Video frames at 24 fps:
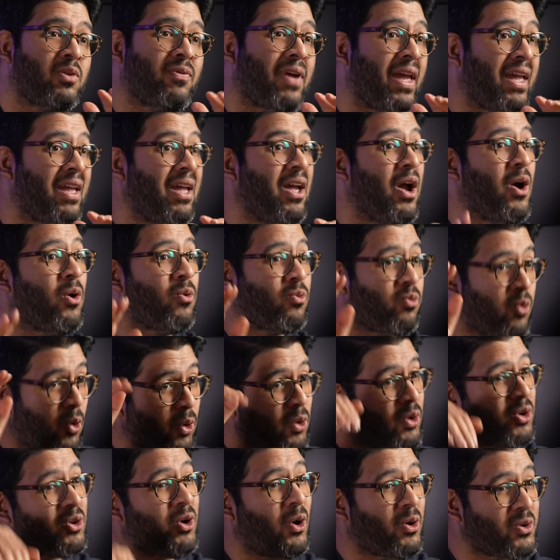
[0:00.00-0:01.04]
of a
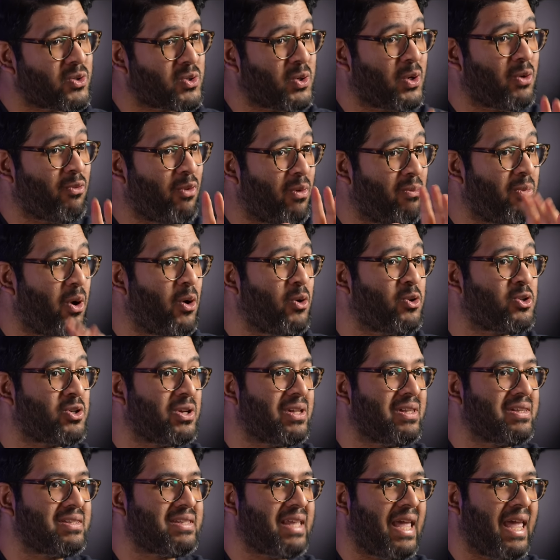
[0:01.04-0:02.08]
roller coaster of
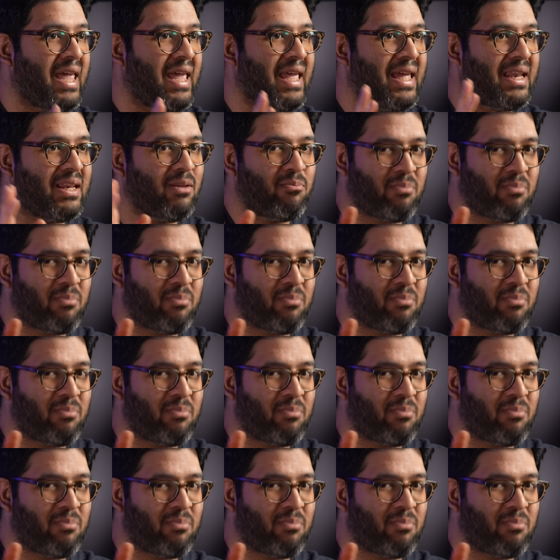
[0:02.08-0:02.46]
emotions and